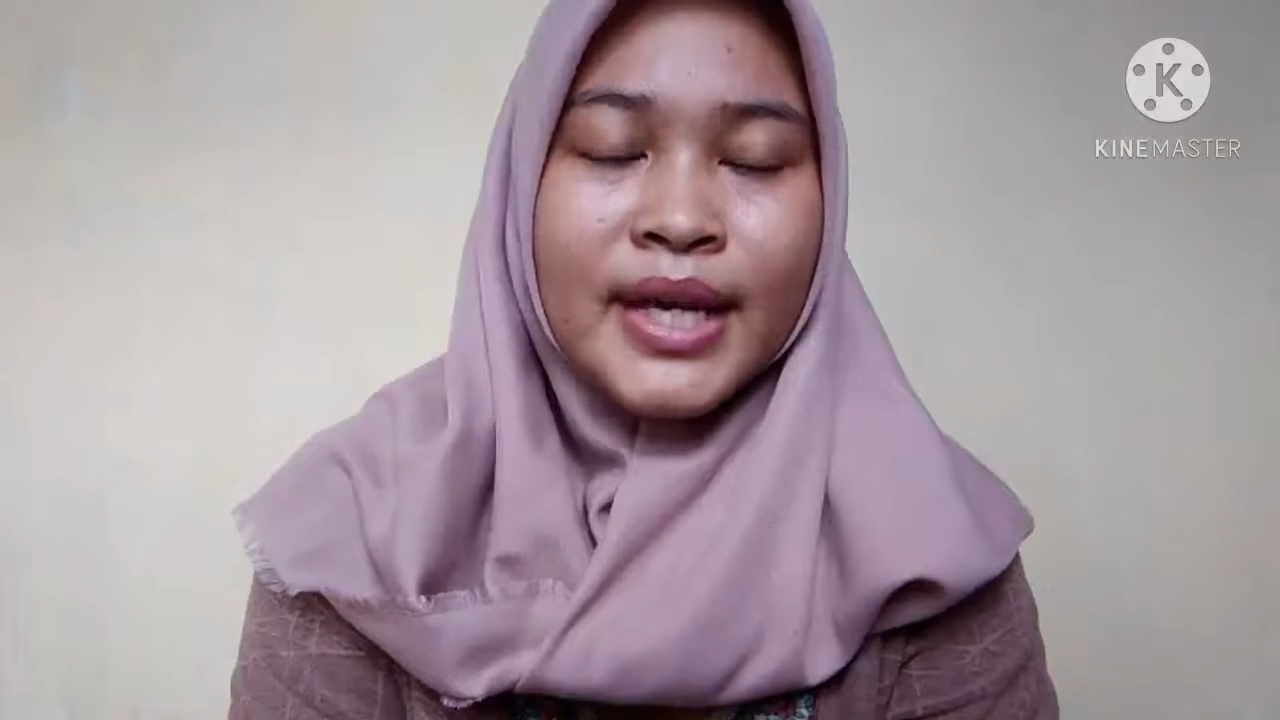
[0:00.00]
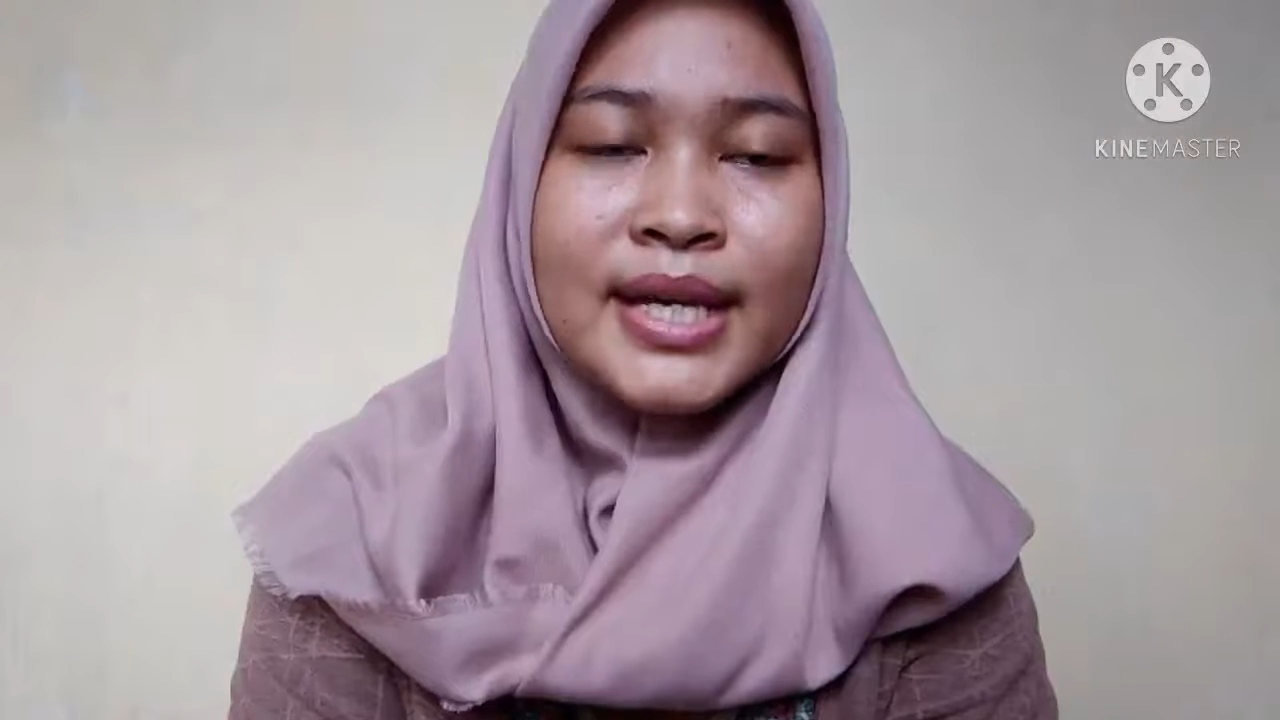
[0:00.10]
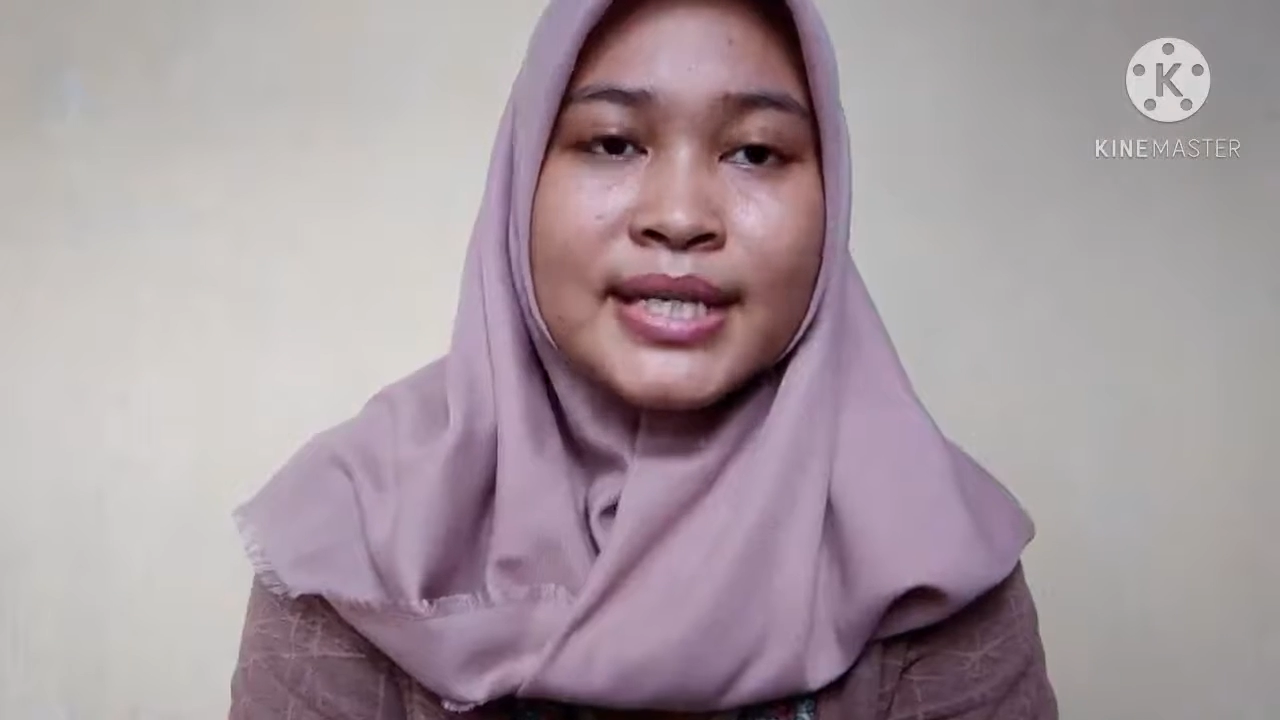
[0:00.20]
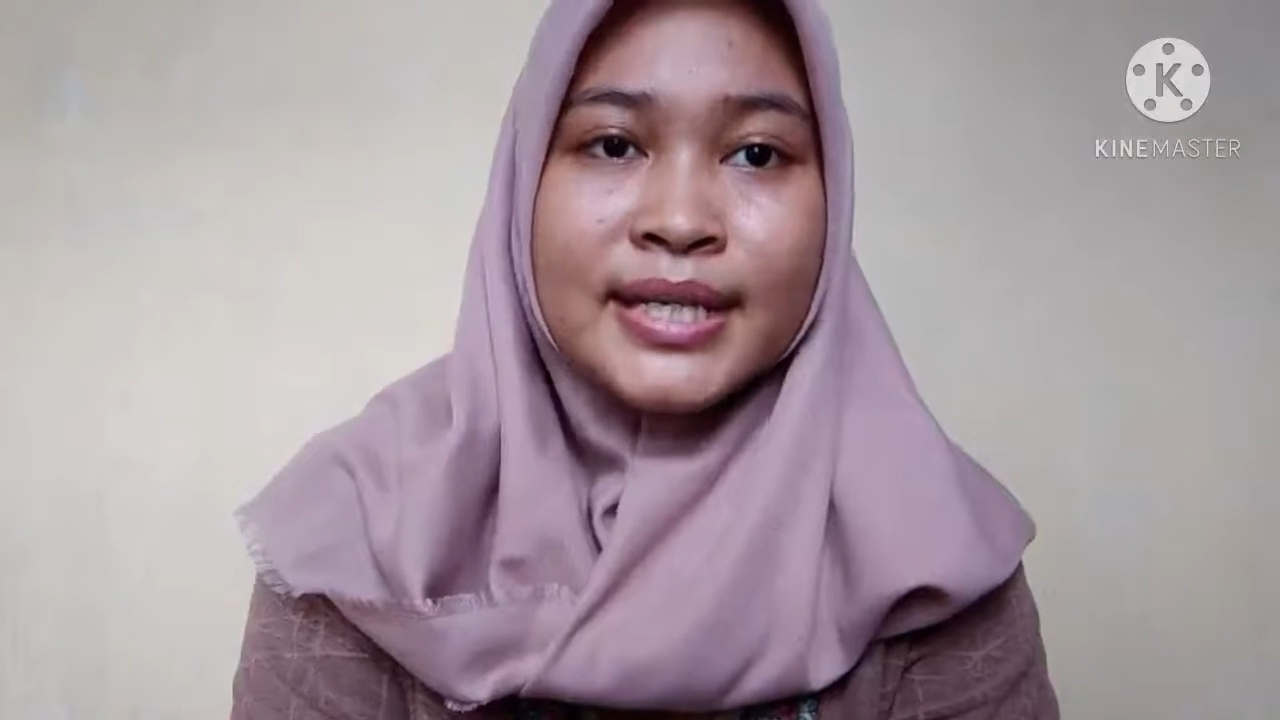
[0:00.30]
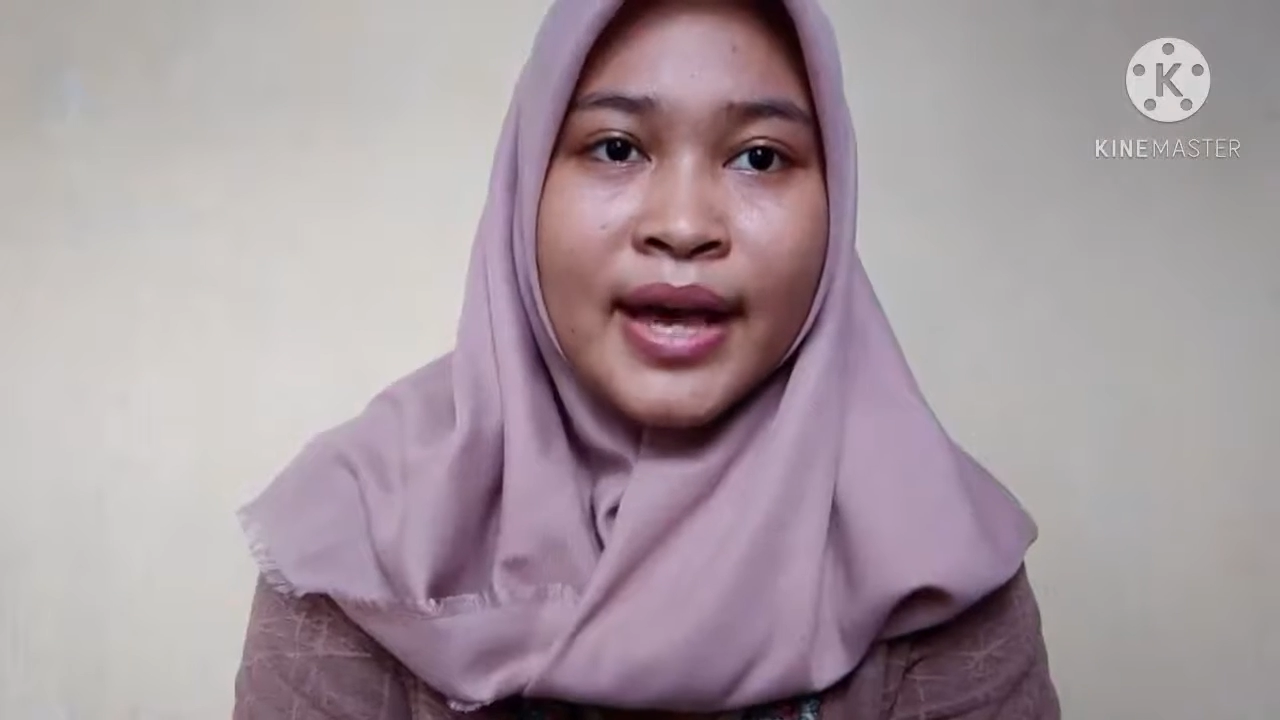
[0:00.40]

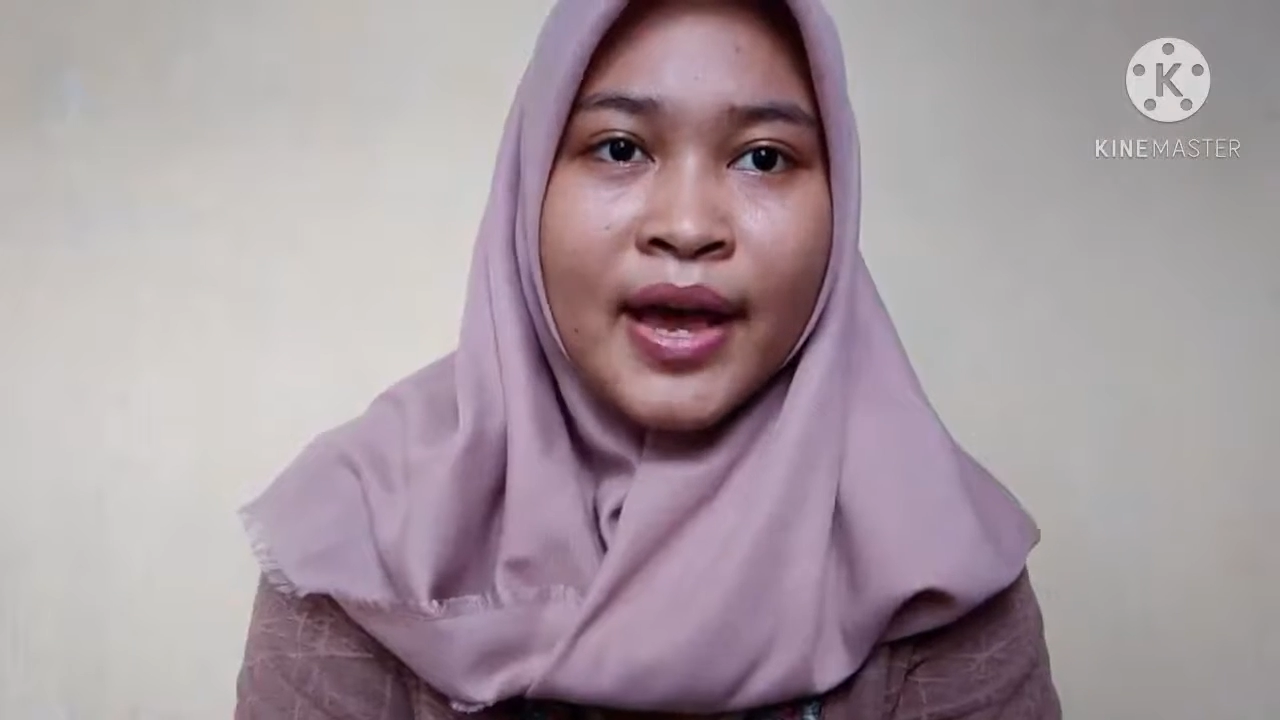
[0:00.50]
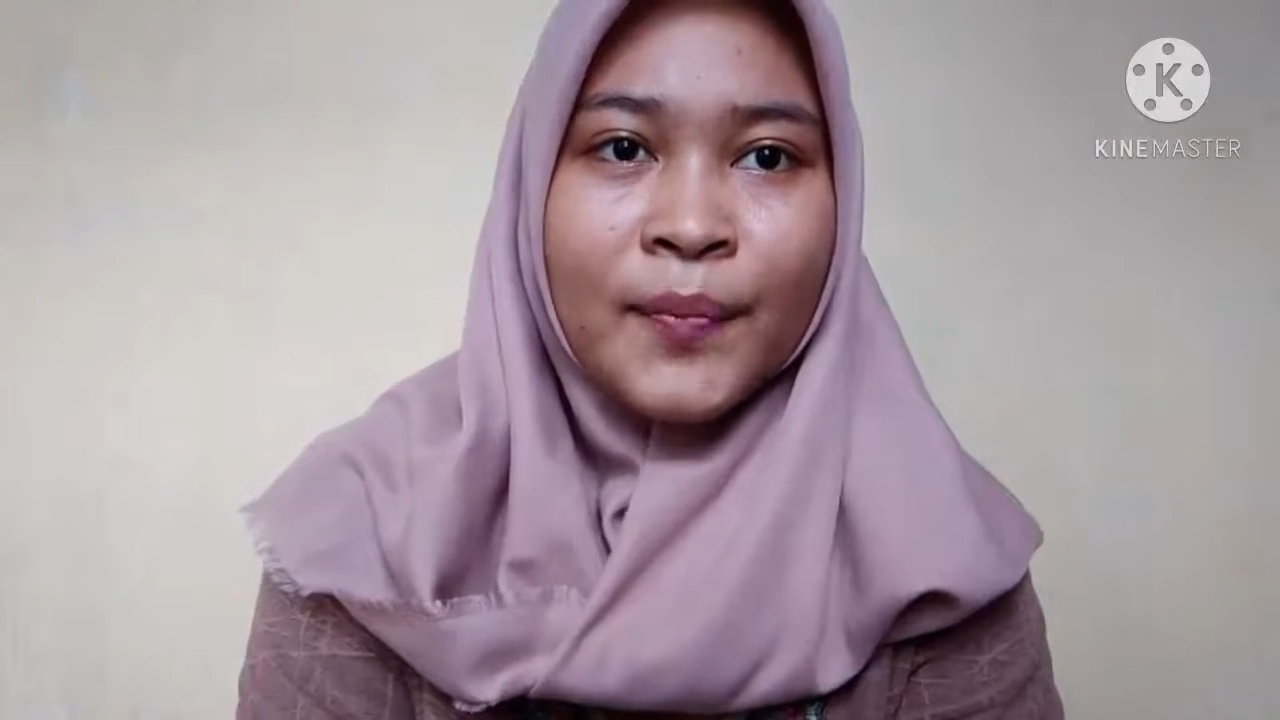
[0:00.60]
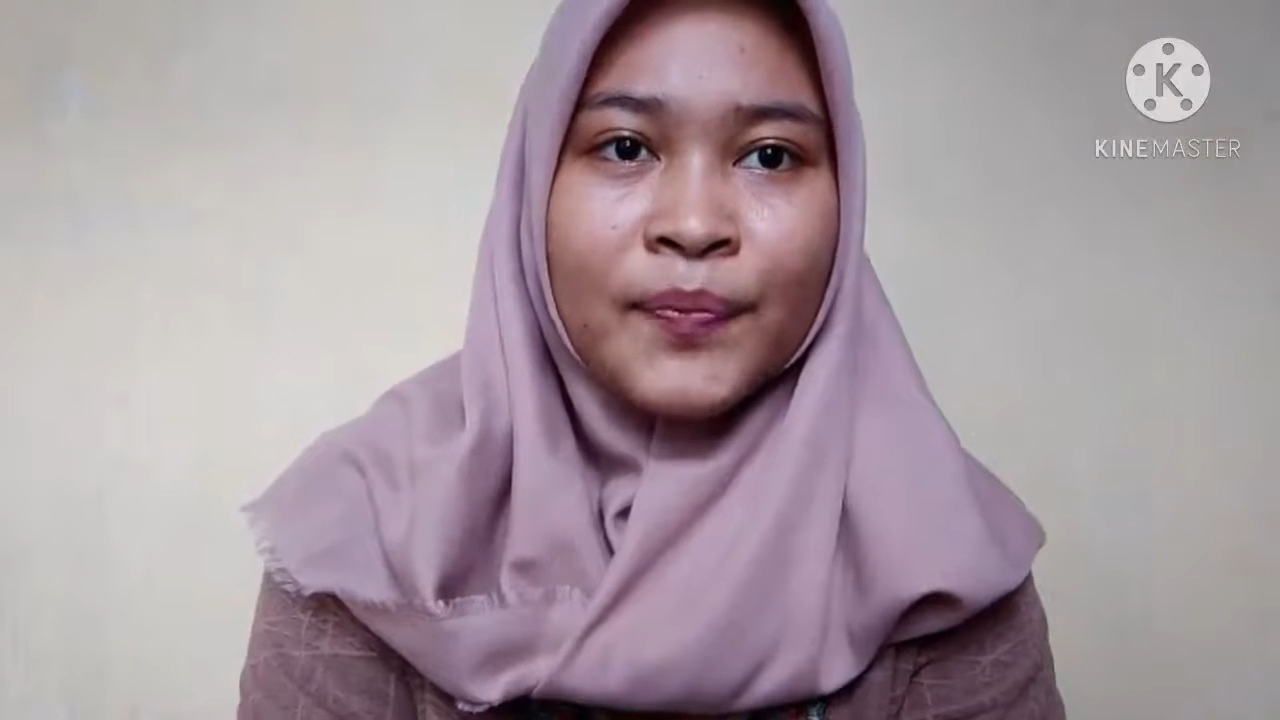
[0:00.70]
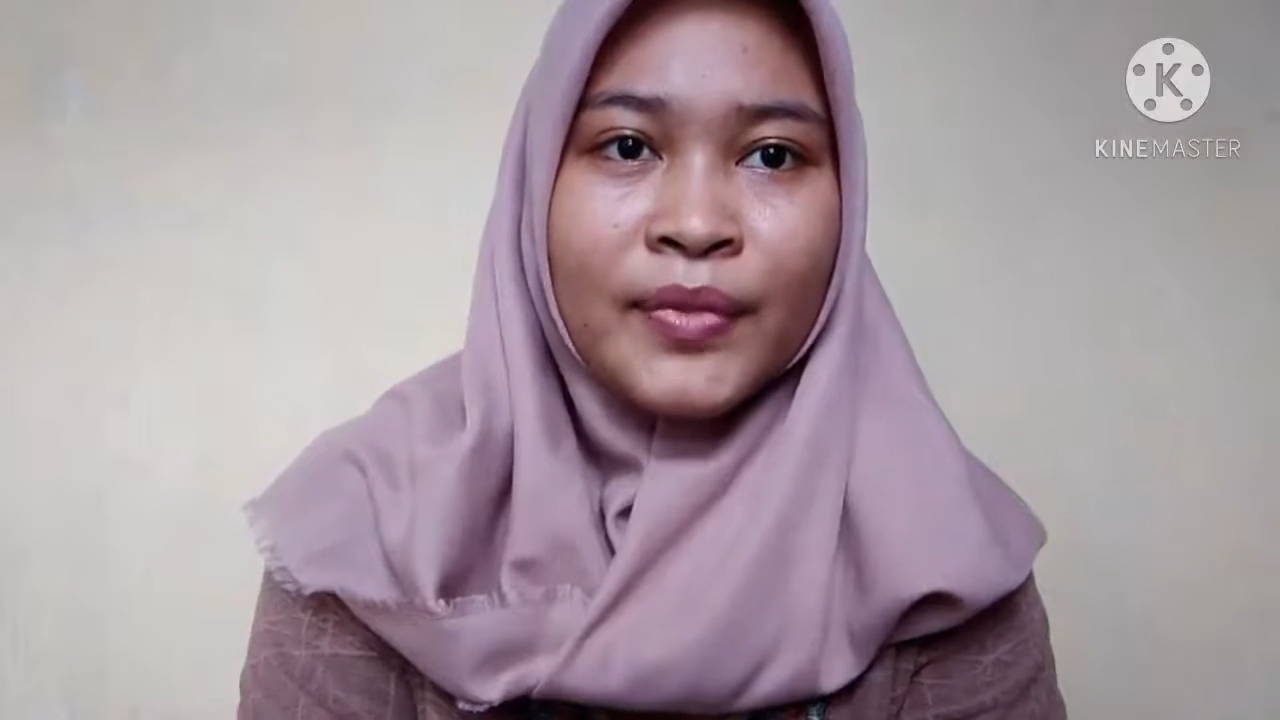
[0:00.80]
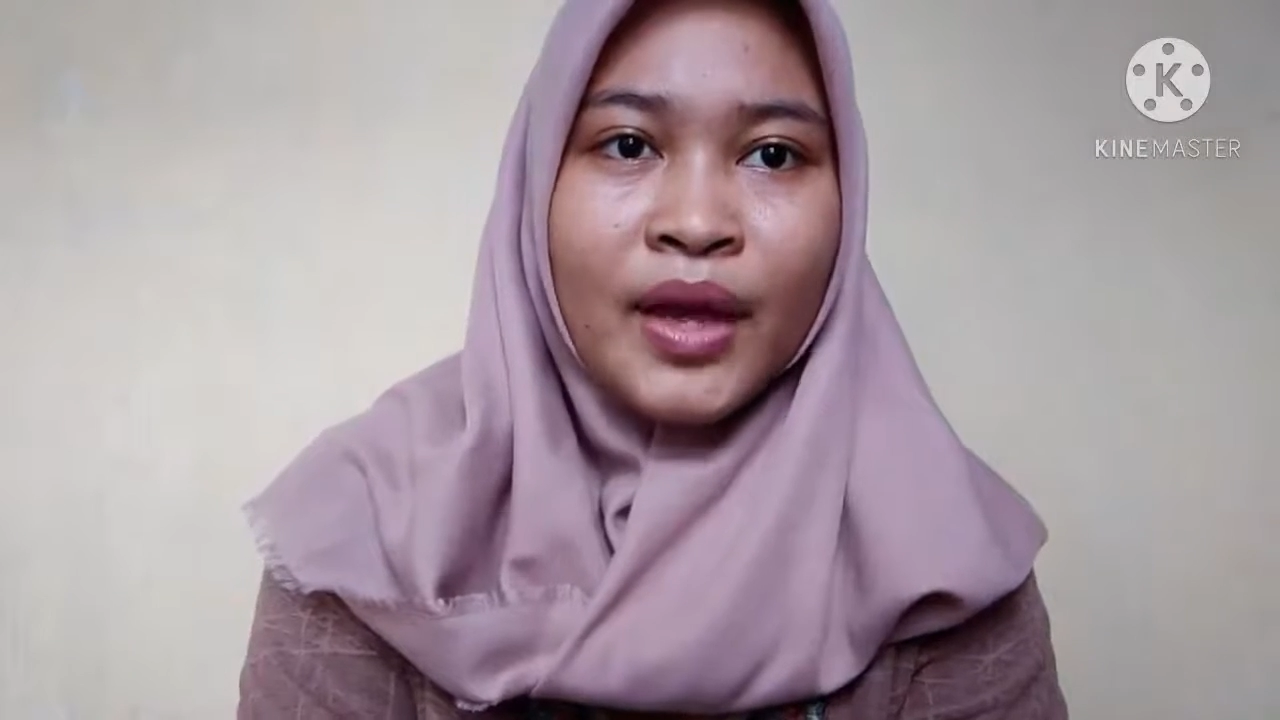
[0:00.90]
Except